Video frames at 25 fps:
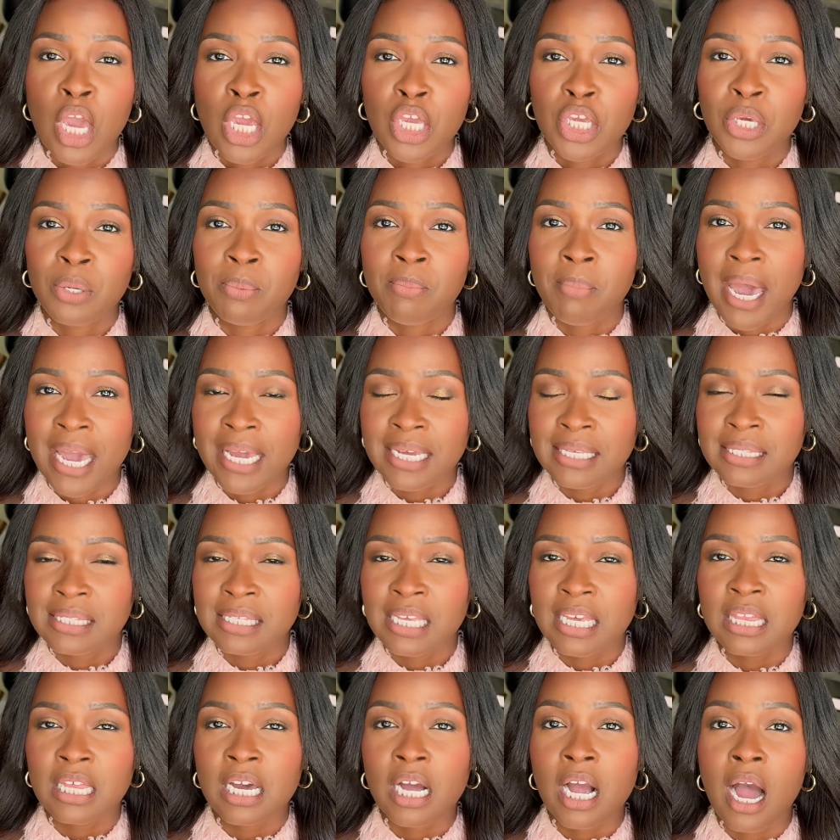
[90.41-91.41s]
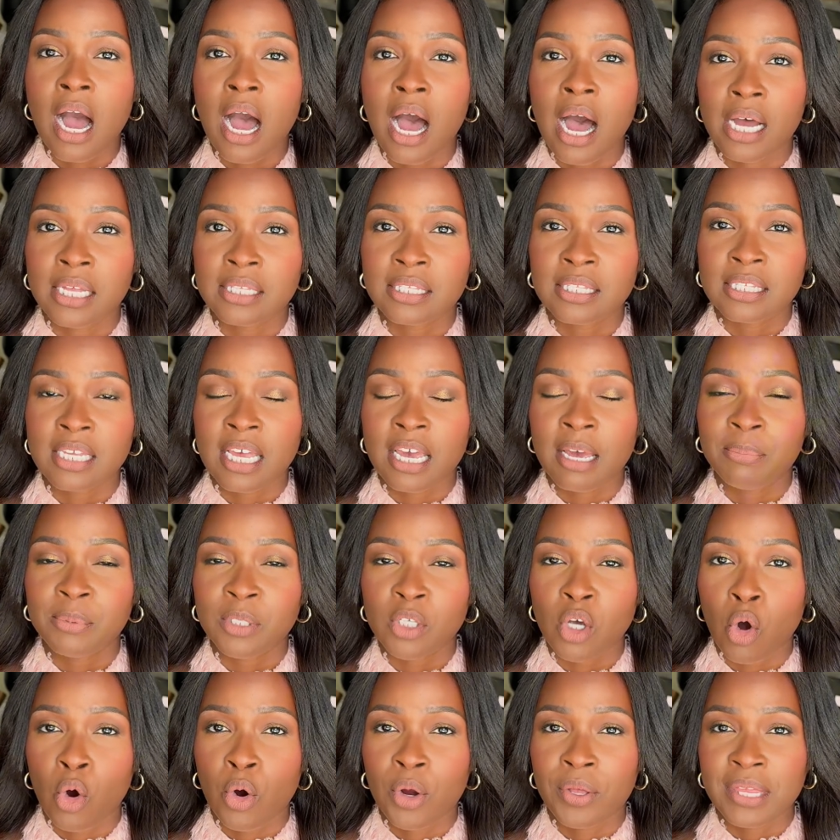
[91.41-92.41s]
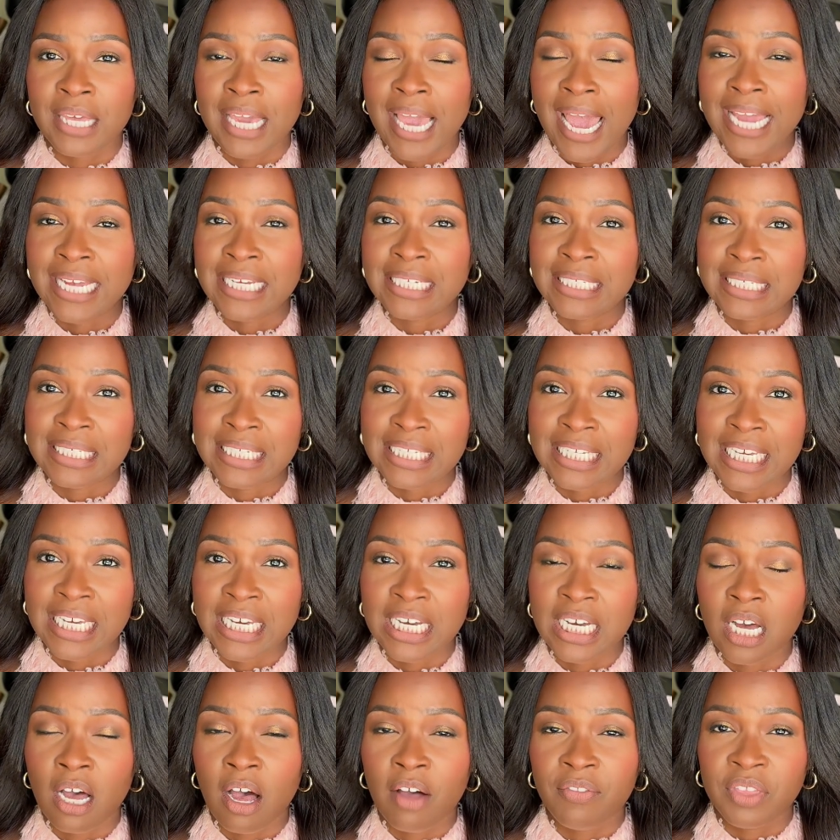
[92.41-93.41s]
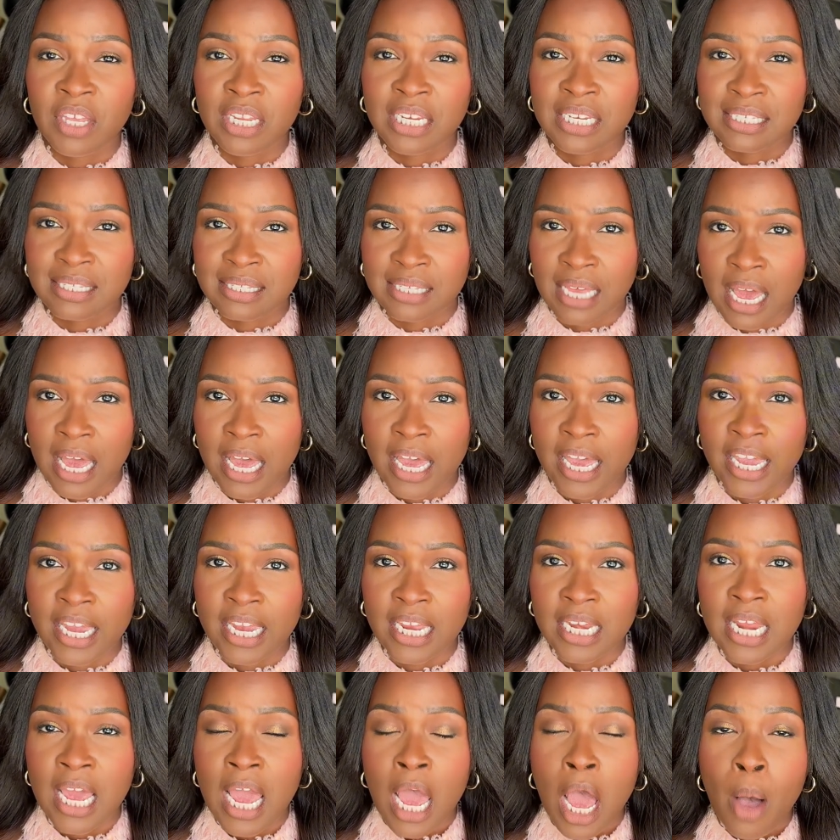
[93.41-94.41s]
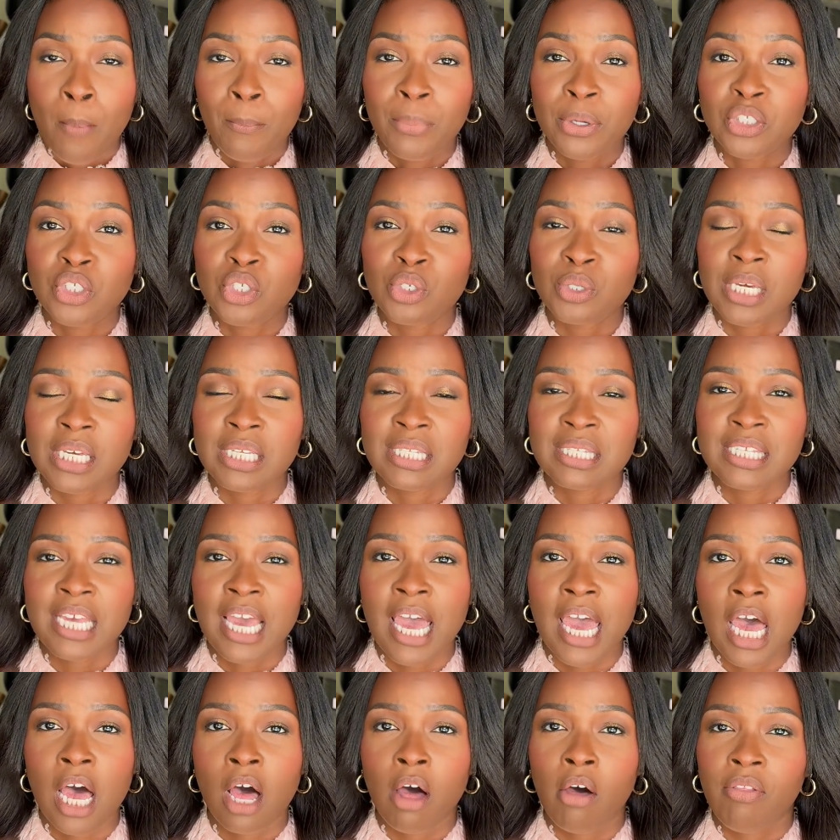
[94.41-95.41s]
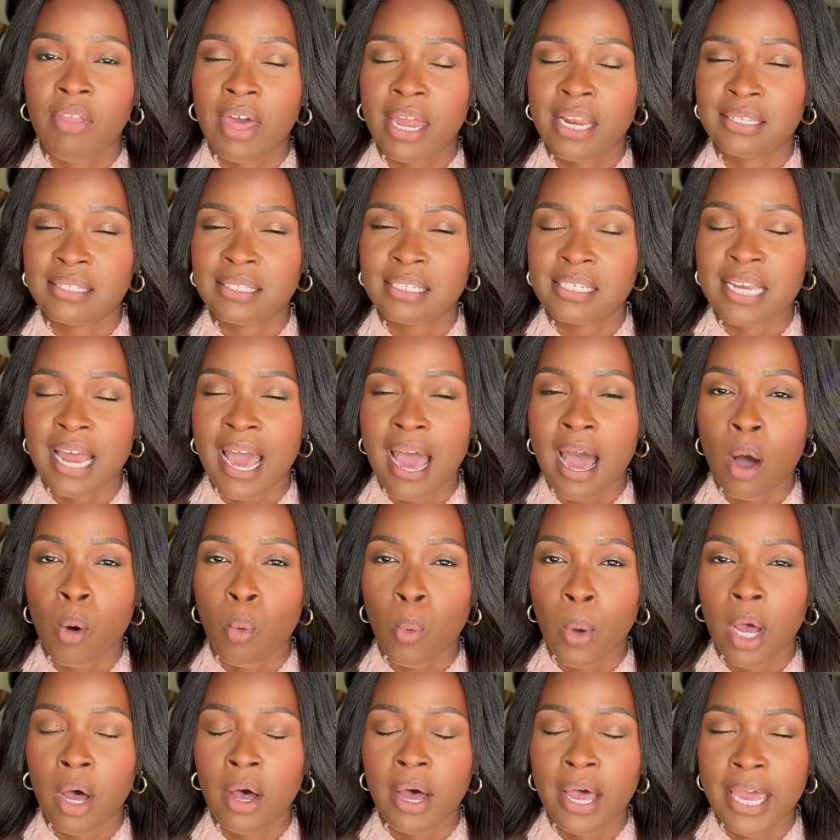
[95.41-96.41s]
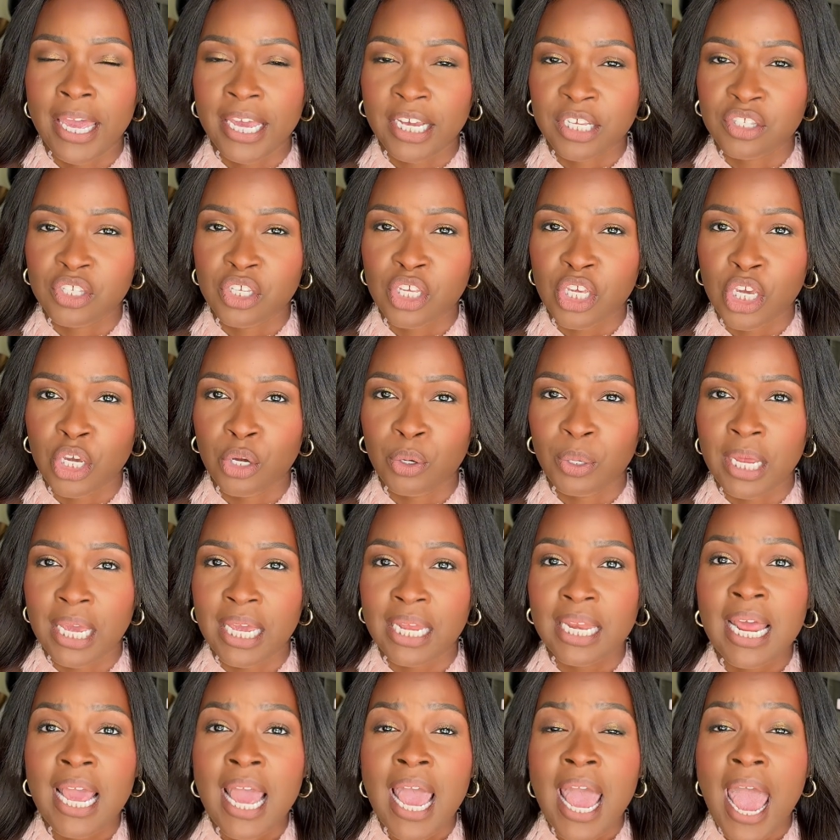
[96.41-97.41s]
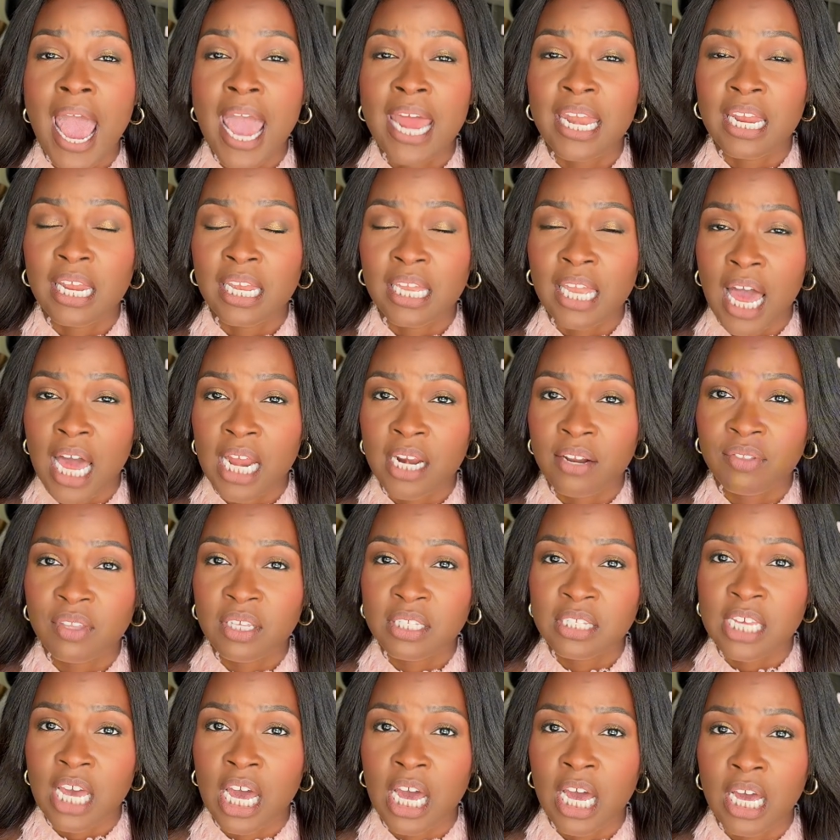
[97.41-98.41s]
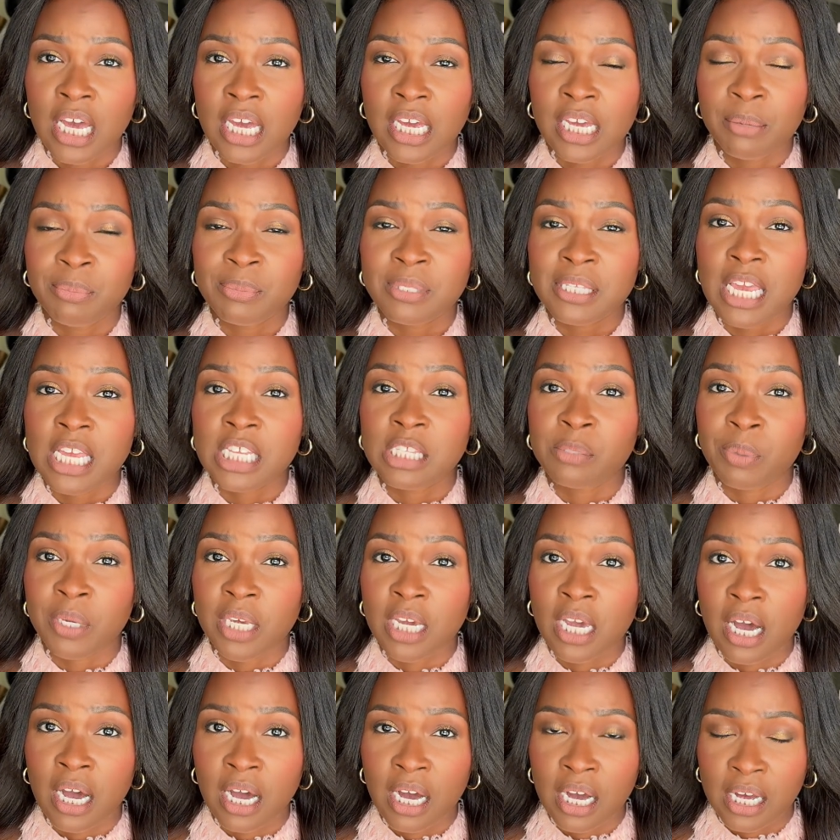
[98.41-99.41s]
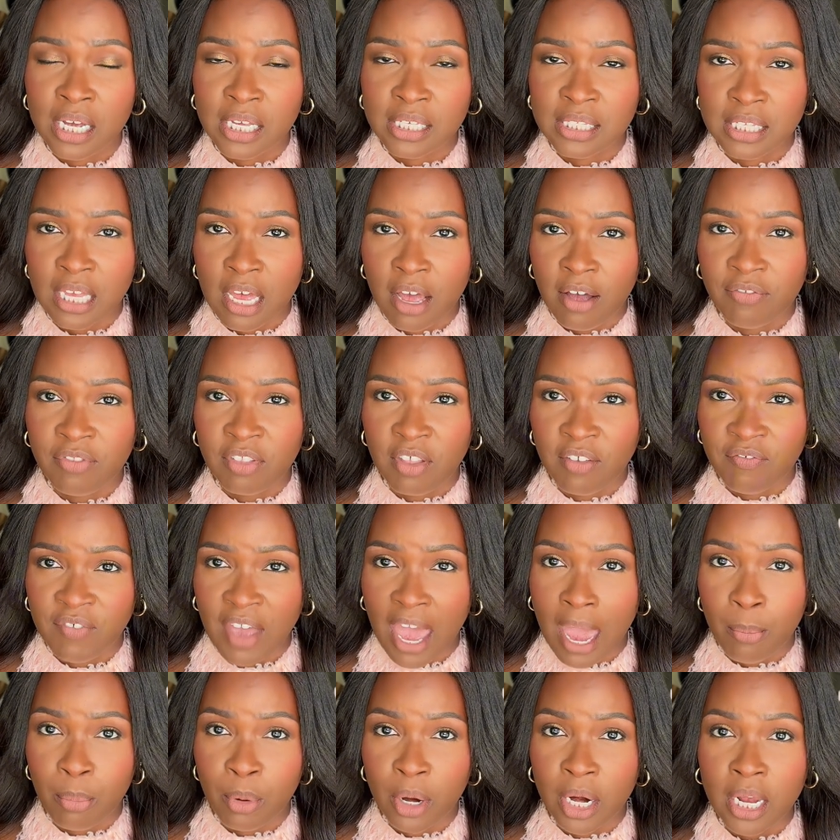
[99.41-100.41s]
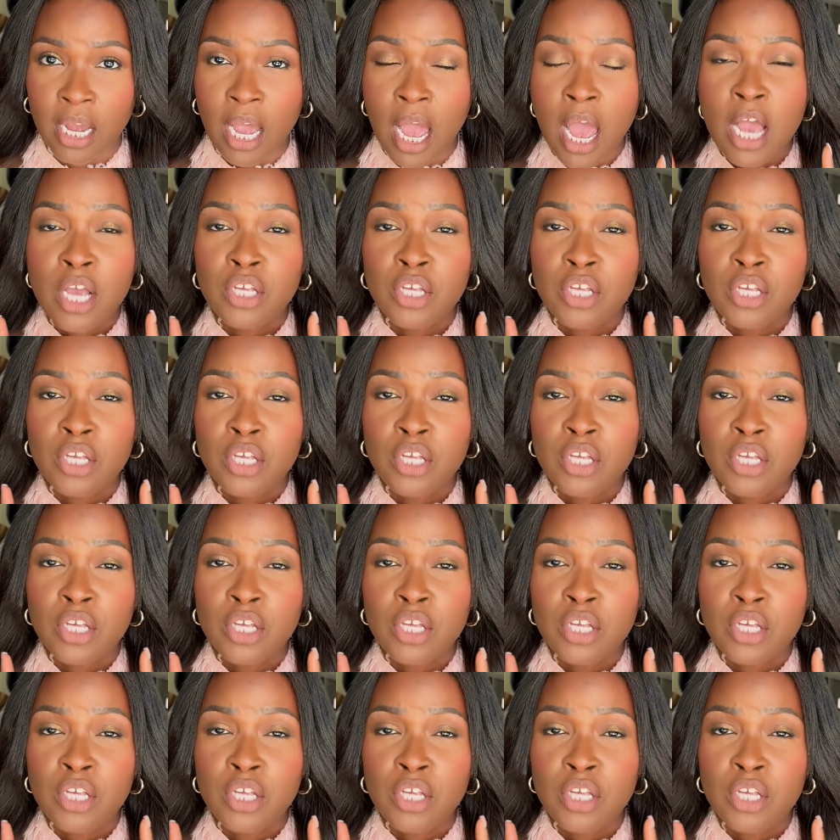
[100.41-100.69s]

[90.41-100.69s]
You might see the concept or the idea of the design, but you can tell that it's not well executed, and a lot of the times it's because of the fabric.